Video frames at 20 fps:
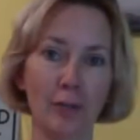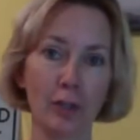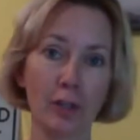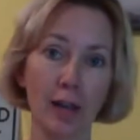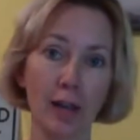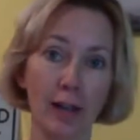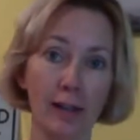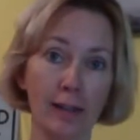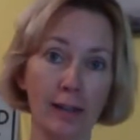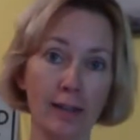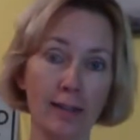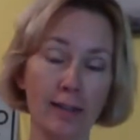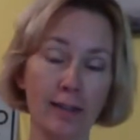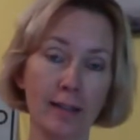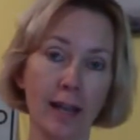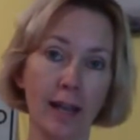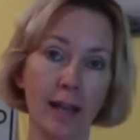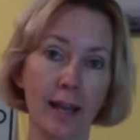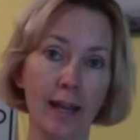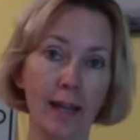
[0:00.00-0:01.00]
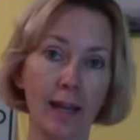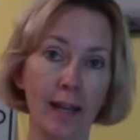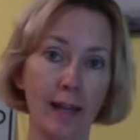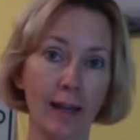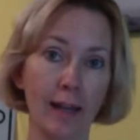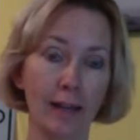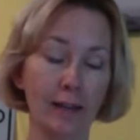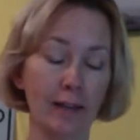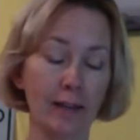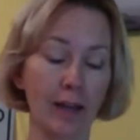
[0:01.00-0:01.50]
Kellis,
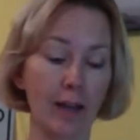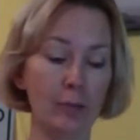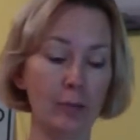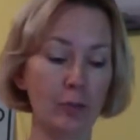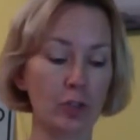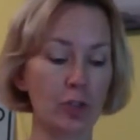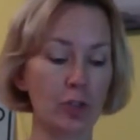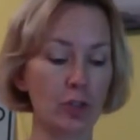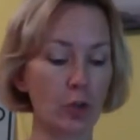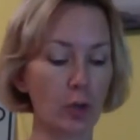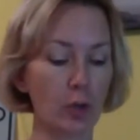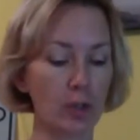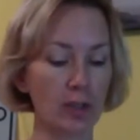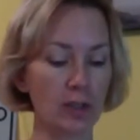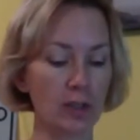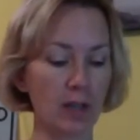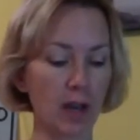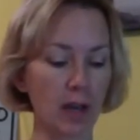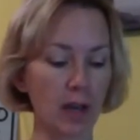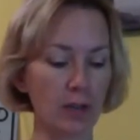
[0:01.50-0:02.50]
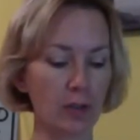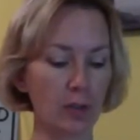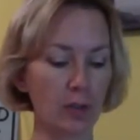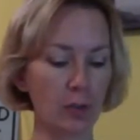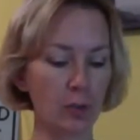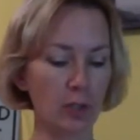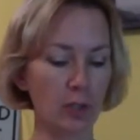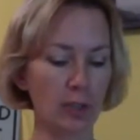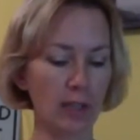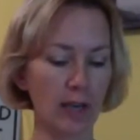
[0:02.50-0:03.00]
and I'm just going to talk to
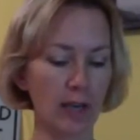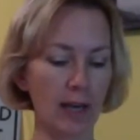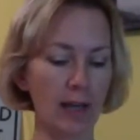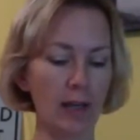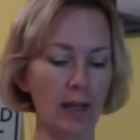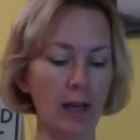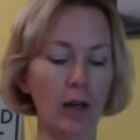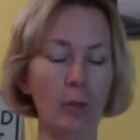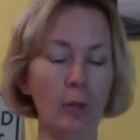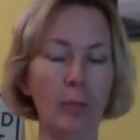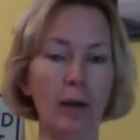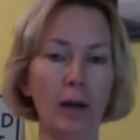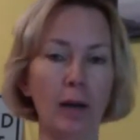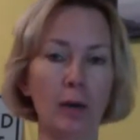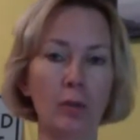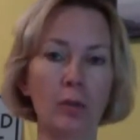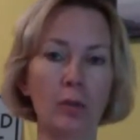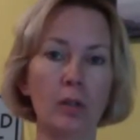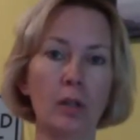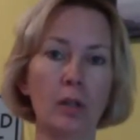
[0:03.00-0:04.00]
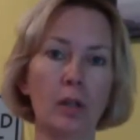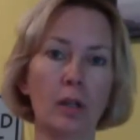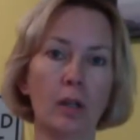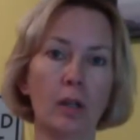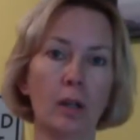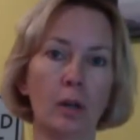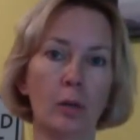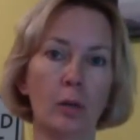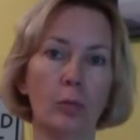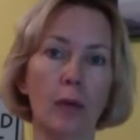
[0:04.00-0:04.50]
you today about
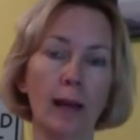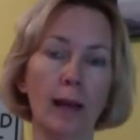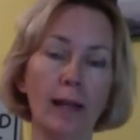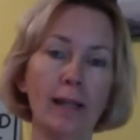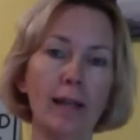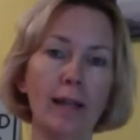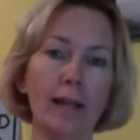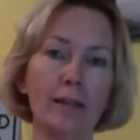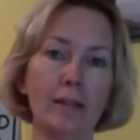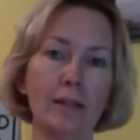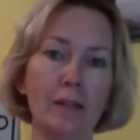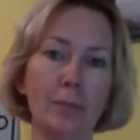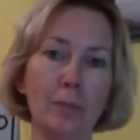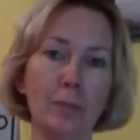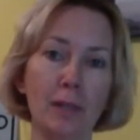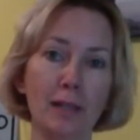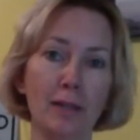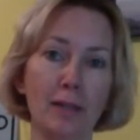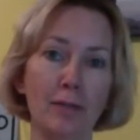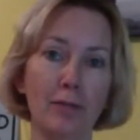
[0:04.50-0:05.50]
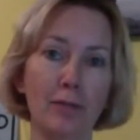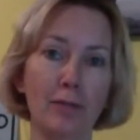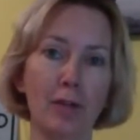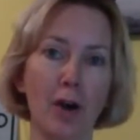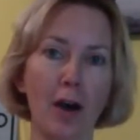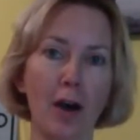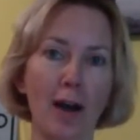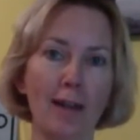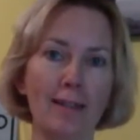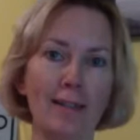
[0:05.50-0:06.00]
writing at the speed of
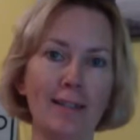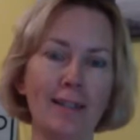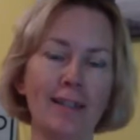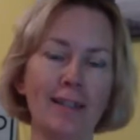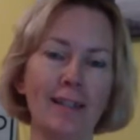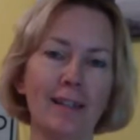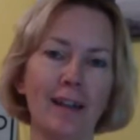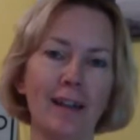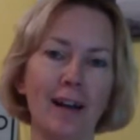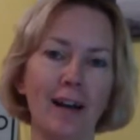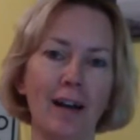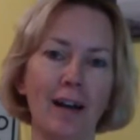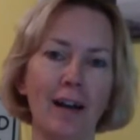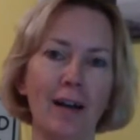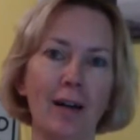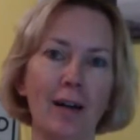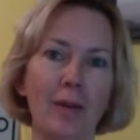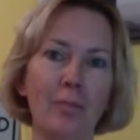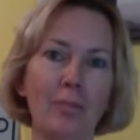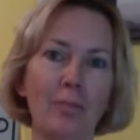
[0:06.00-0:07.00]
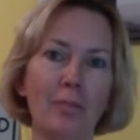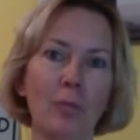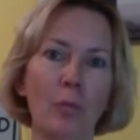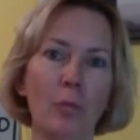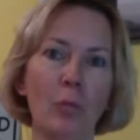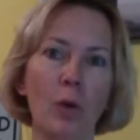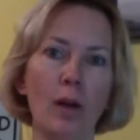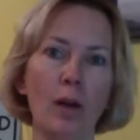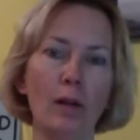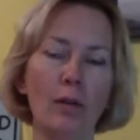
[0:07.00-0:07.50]
thought.
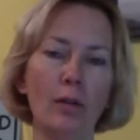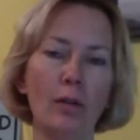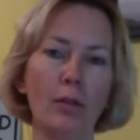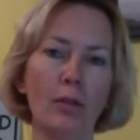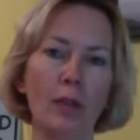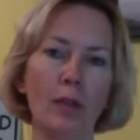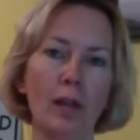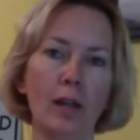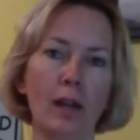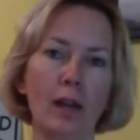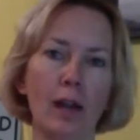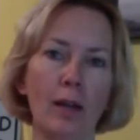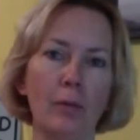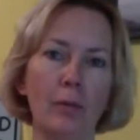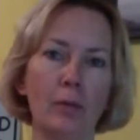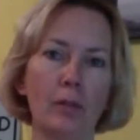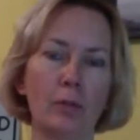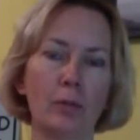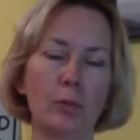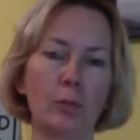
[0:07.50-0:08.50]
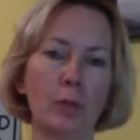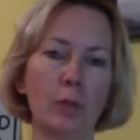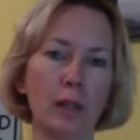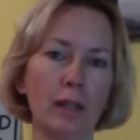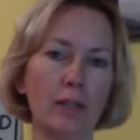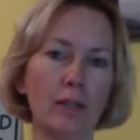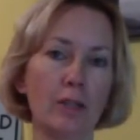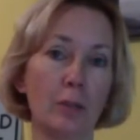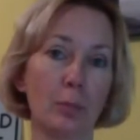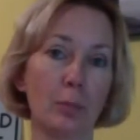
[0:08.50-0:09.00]
One thing I was
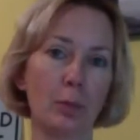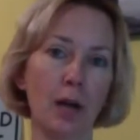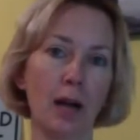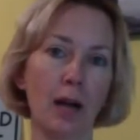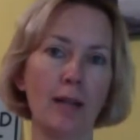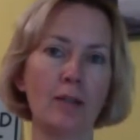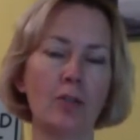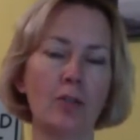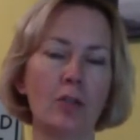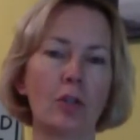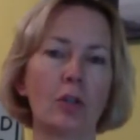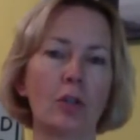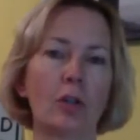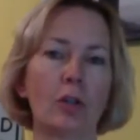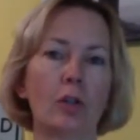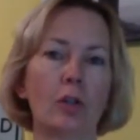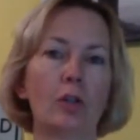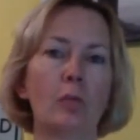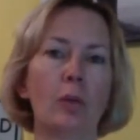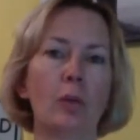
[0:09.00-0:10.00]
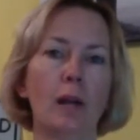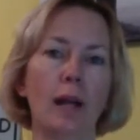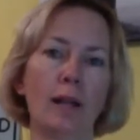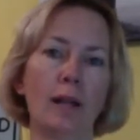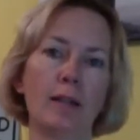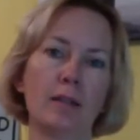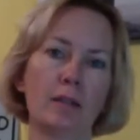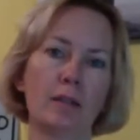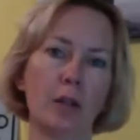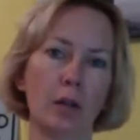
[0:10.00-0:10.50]
really surprised to learn when
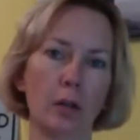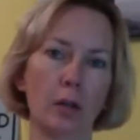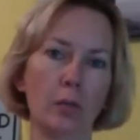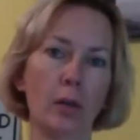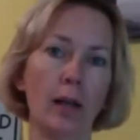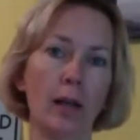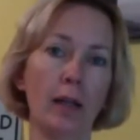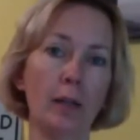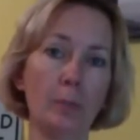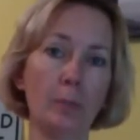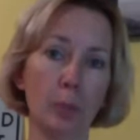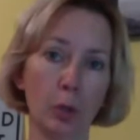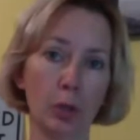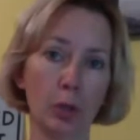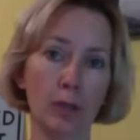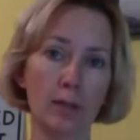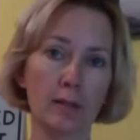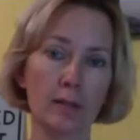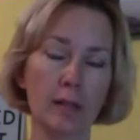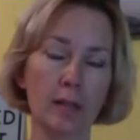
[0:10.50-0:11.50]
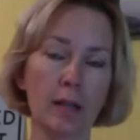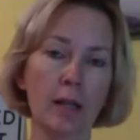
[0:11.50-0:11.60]
I started writing books